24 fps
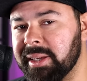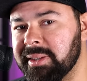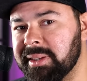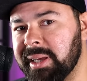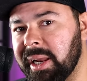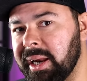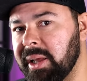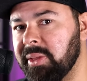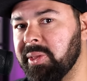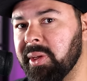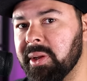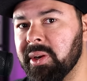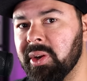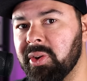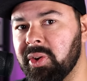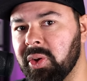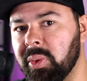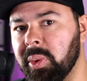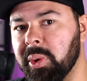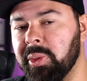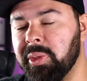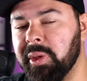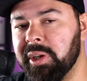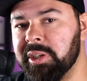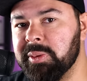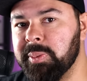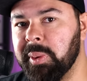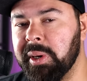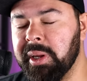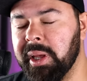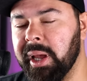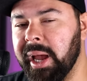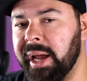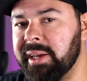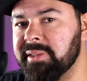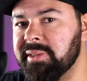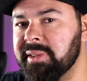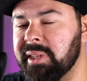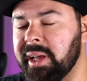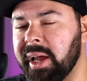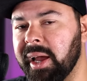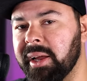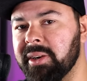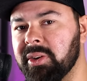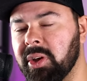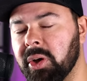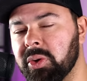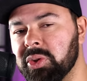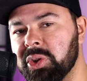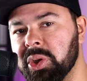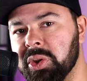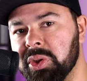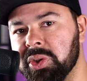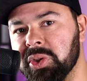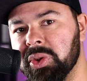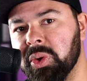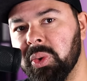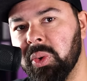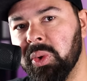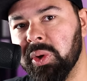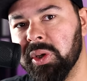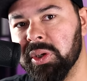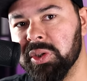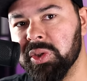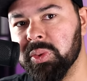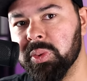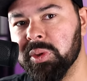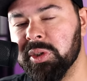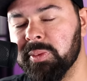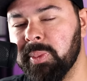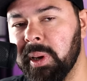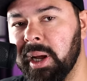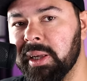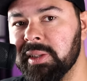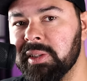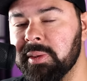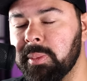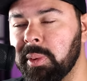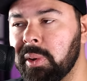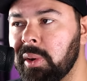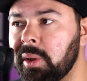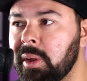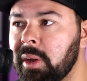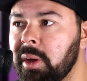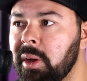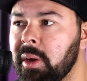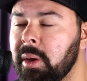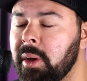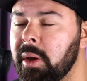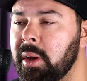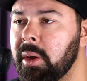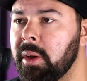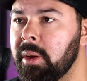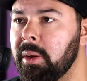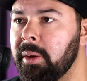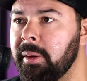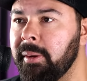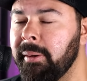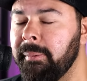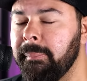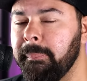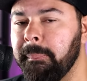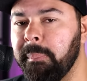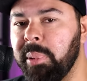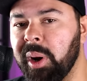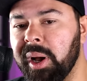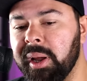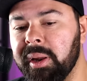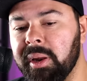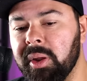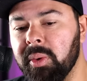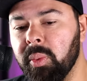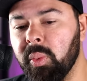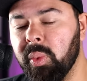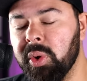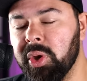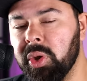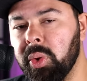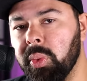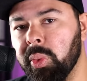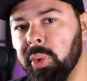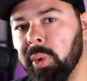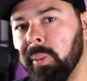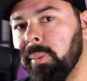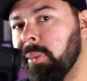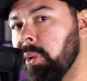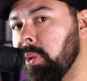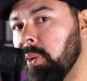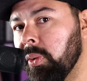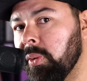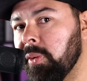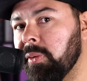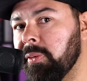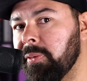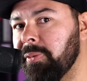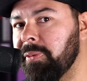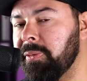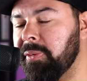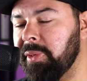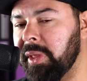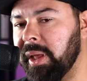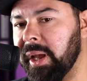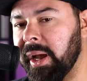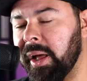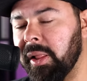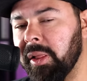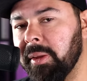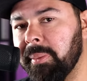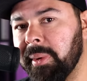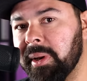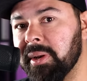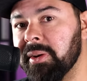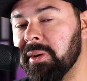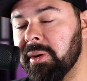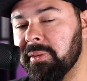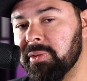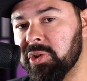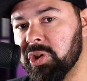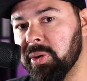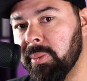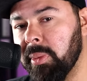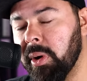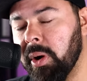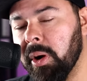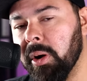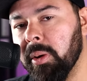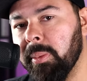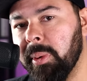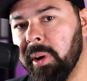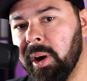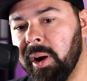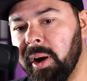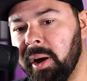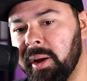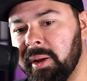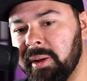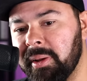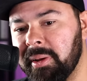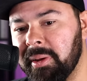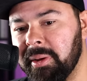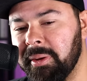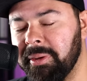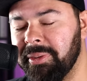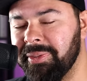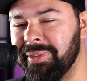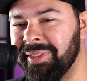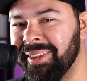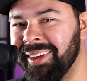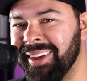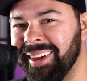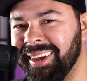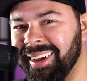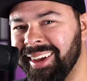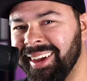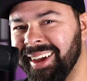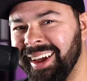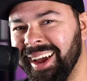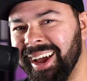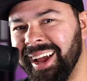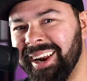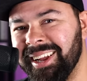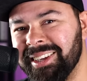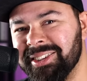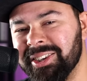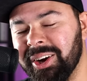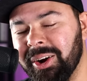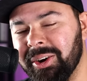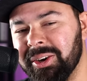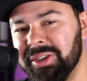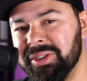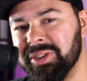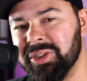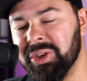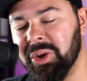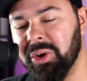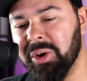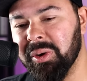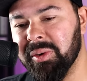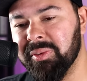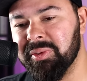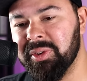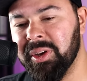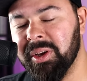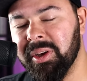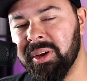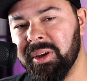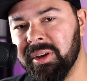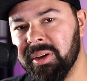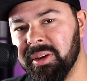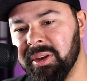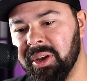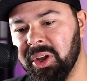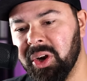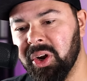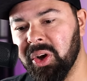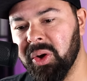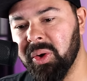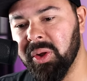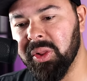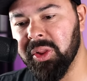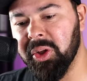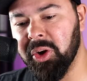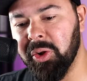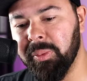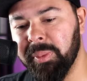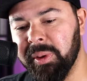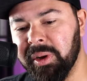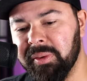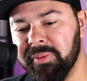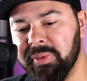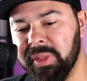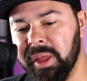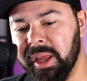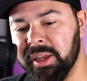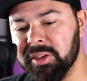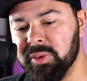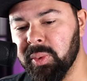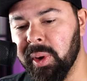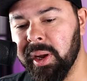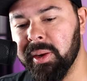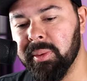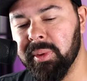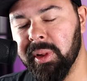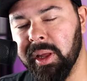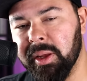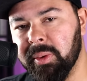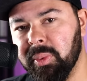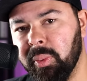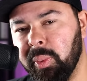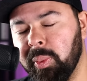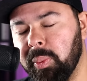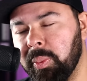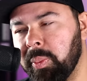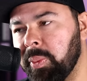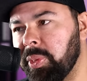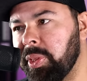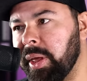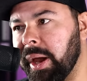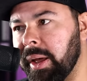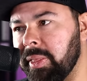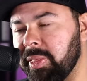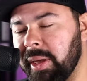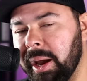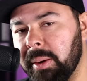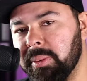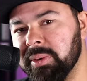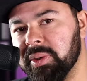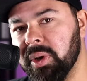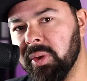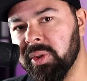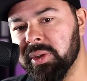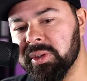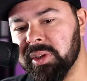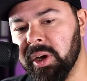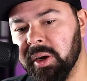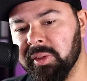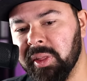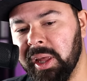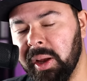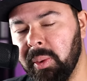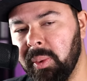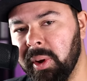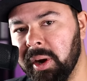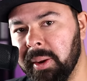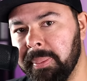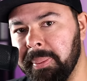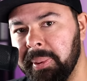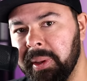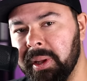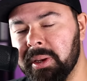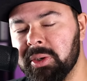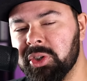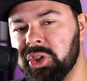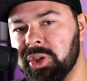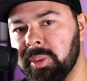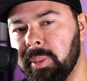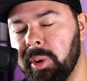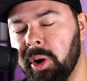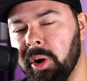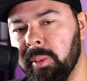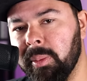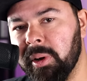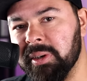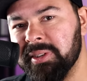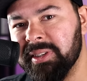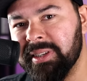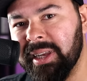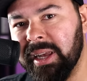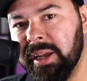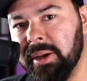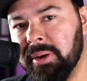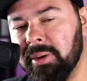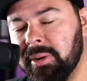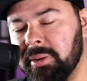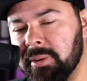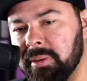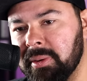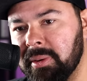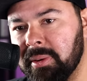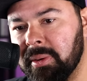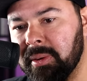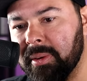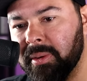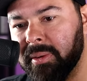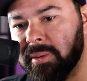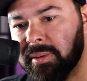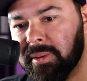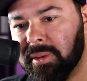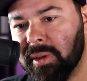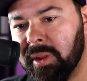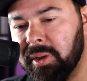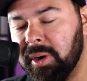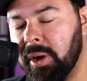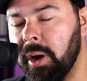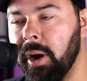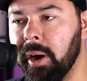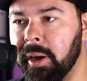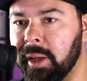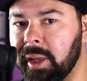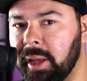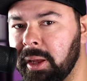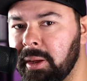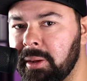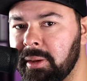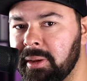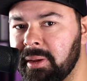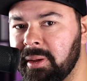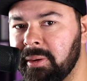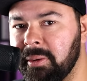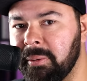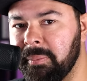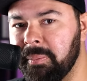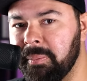has anything to do with this, but he, as the head coach of the school, he is responsible. But when you remove the element of Jim Harbaugh, and he's already served, you know, a little bit of things, right? Like that was all the talk. They want to pin Jim Harbaugh's tail to the donkey.